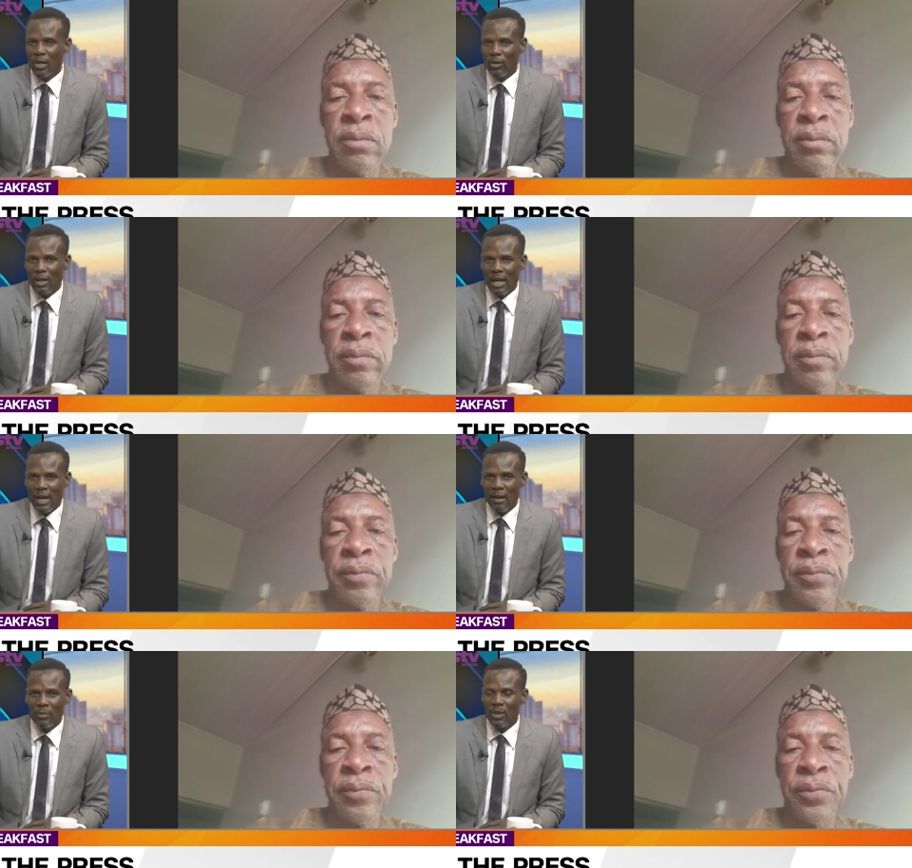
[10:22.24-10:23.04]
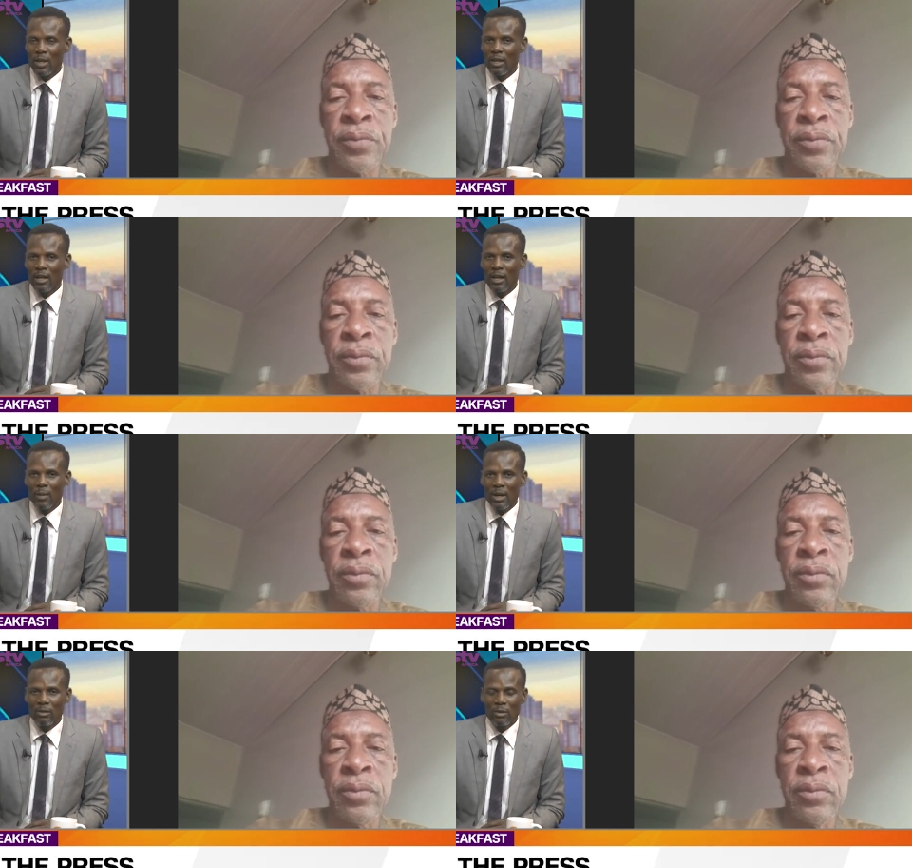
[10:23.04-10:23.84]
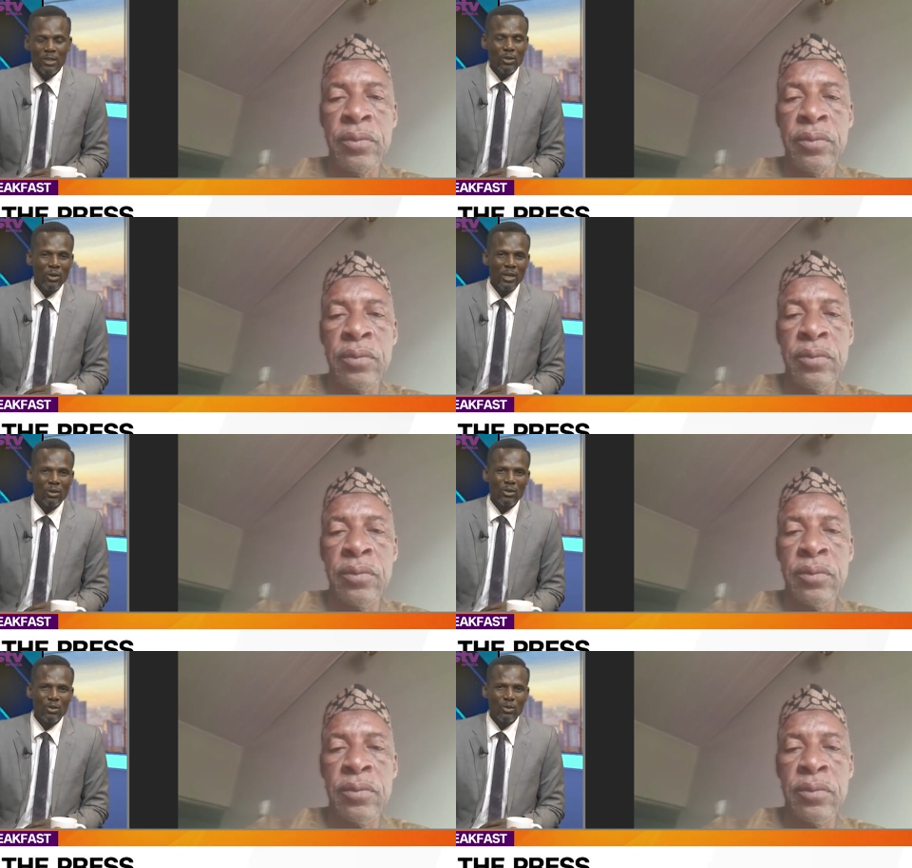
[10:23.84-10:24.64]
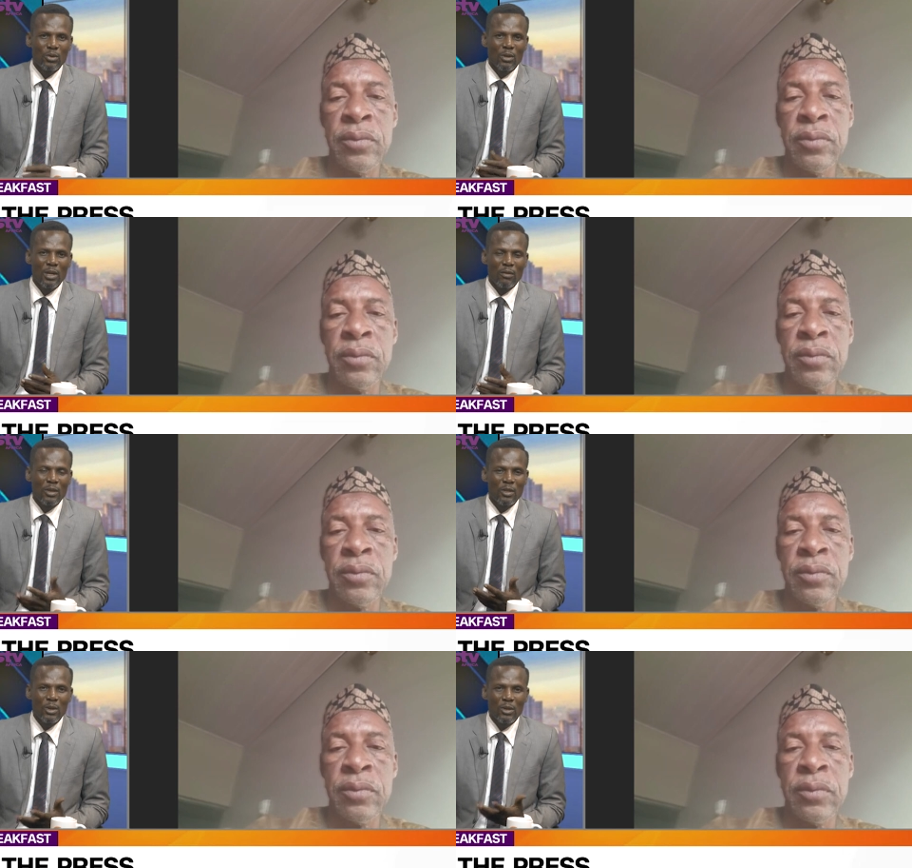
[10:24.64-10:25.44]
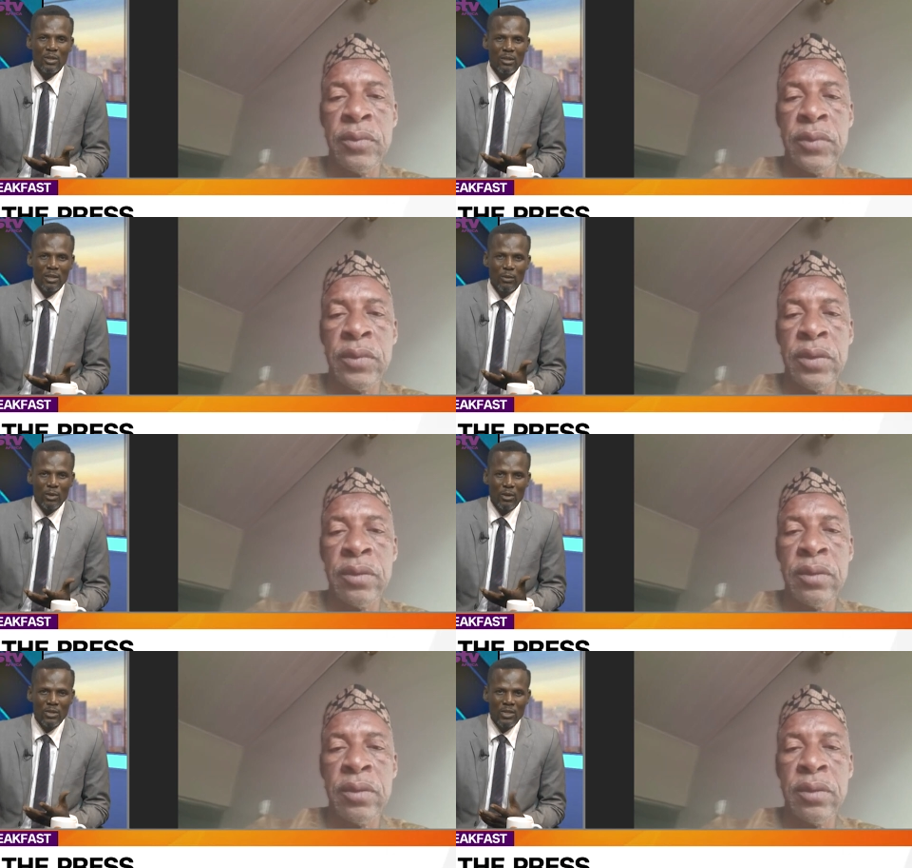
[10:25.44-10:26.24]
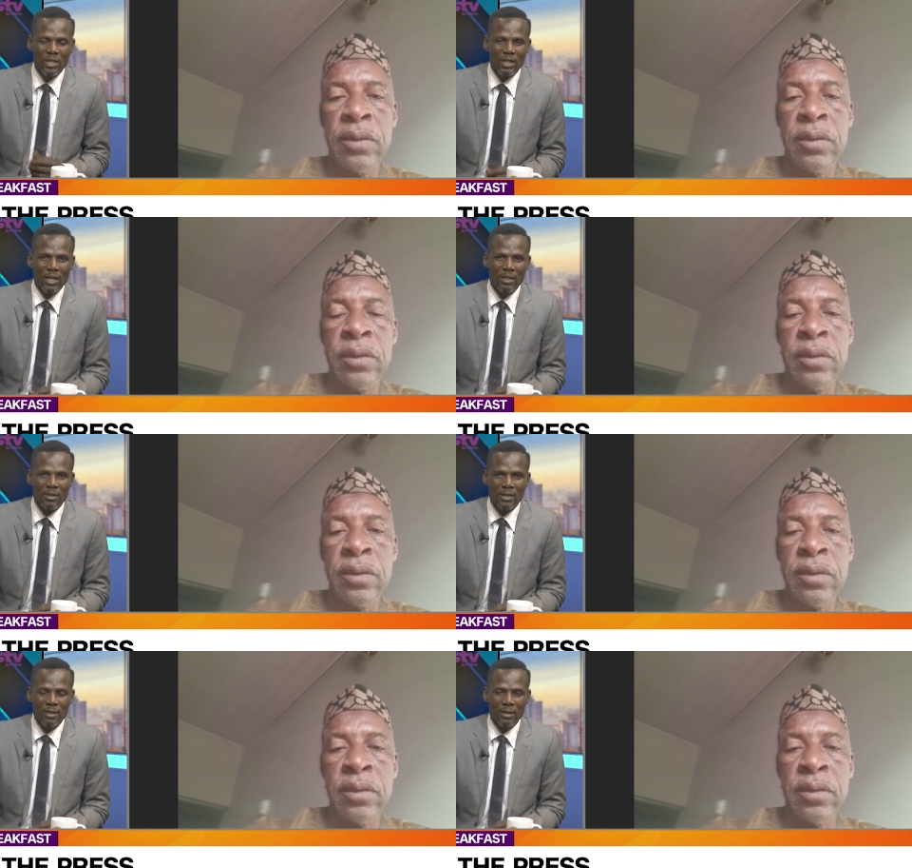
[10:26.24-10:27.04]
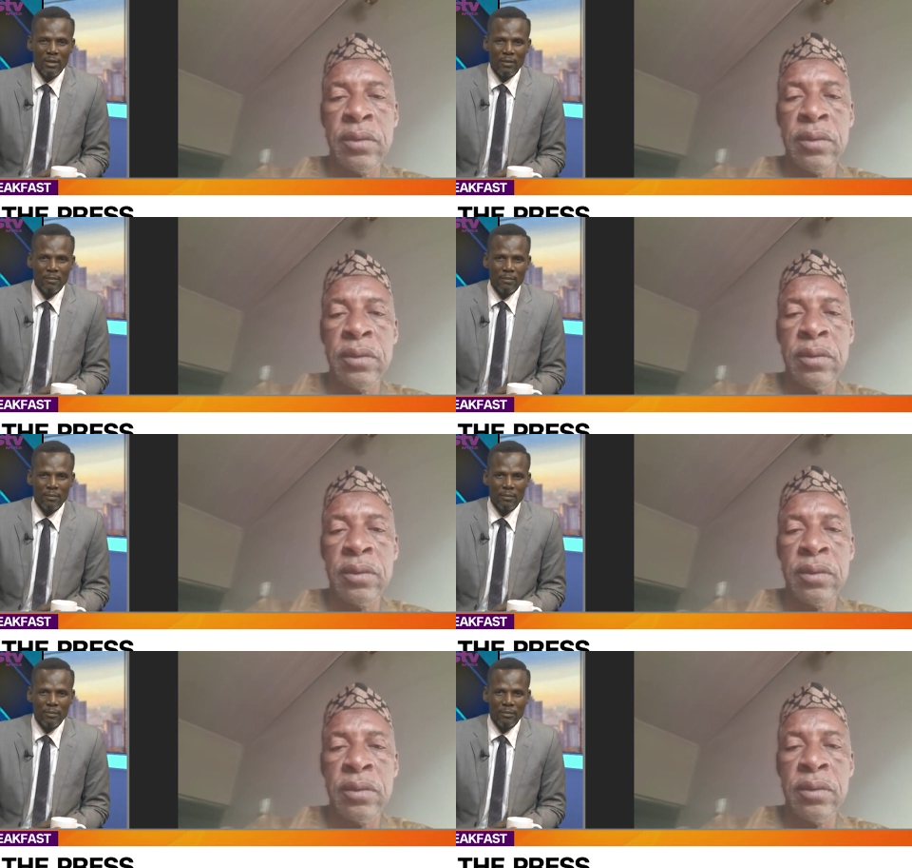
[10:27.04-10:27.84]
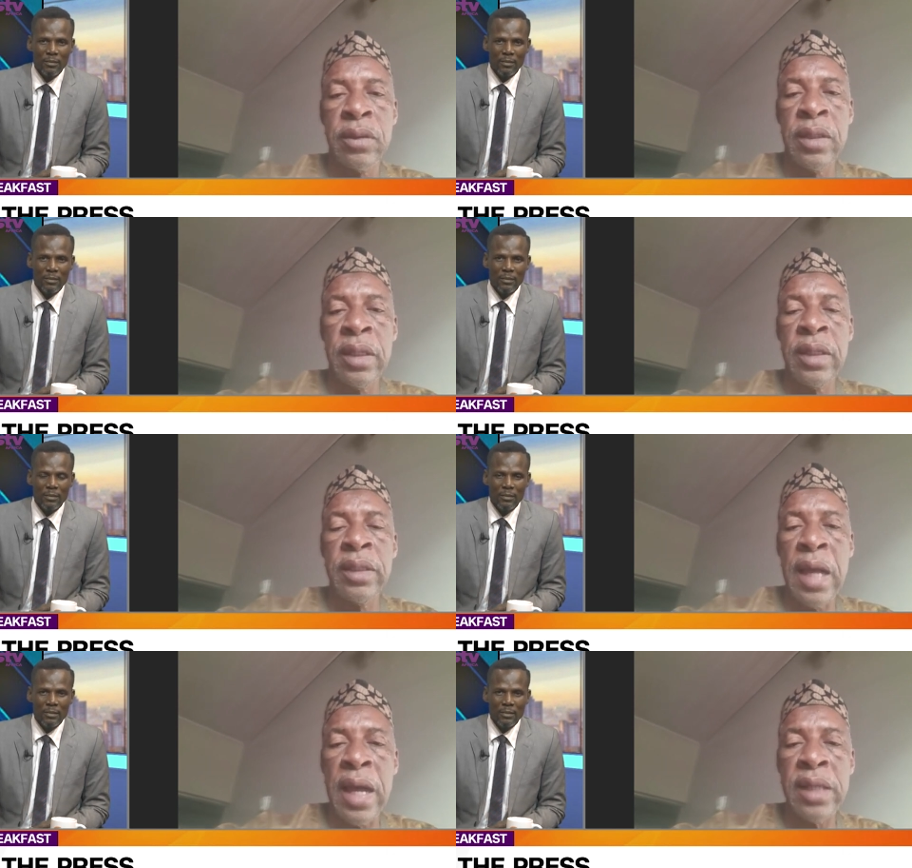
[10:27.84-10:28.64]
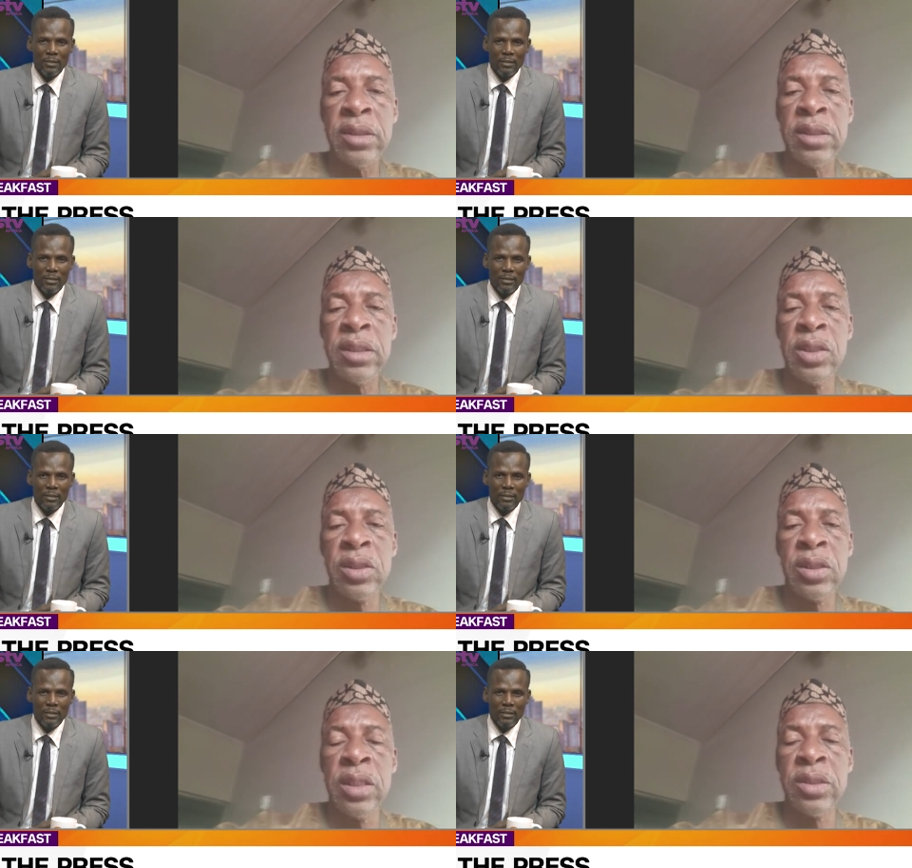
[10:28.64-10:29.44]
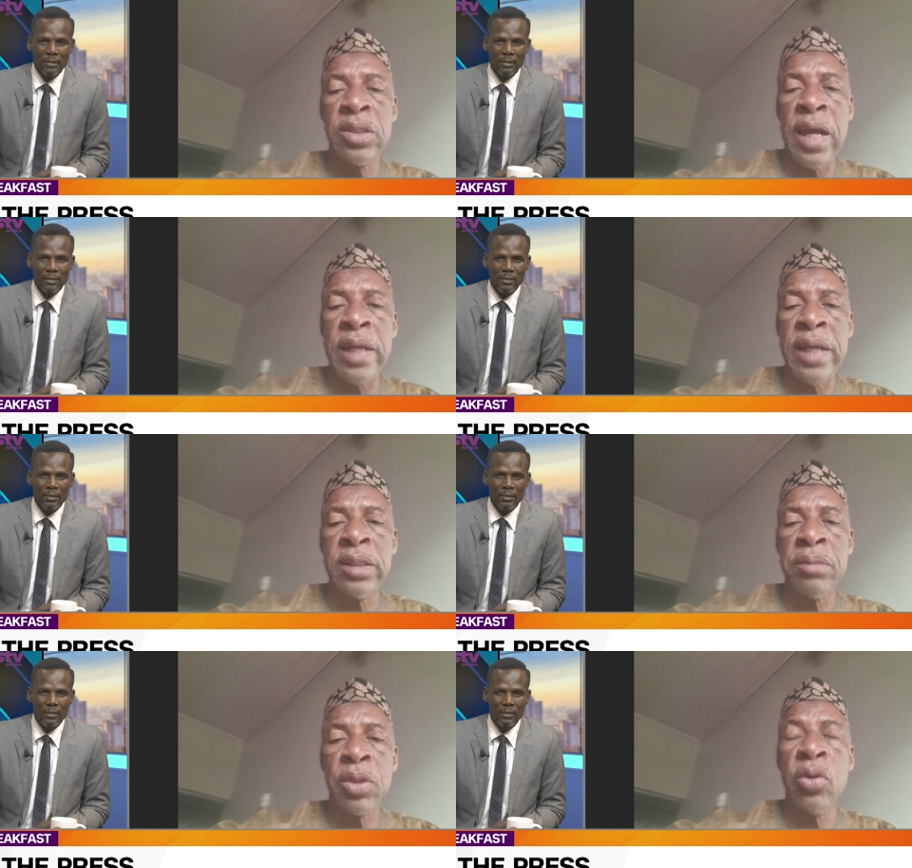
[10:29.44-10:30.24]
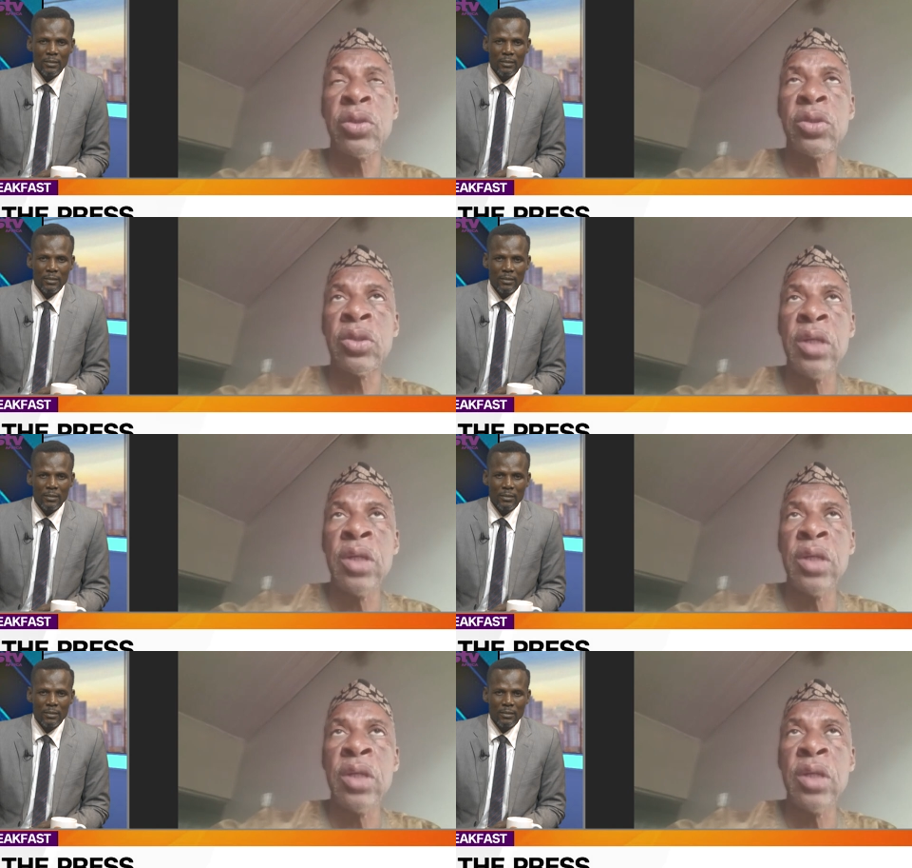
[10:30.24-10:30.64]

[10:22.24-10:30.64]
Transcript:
Speaker 1: not be thinking about restoring constitutional governance because they will not see the gains?
Speaker 2: Yeah, I think he's right, because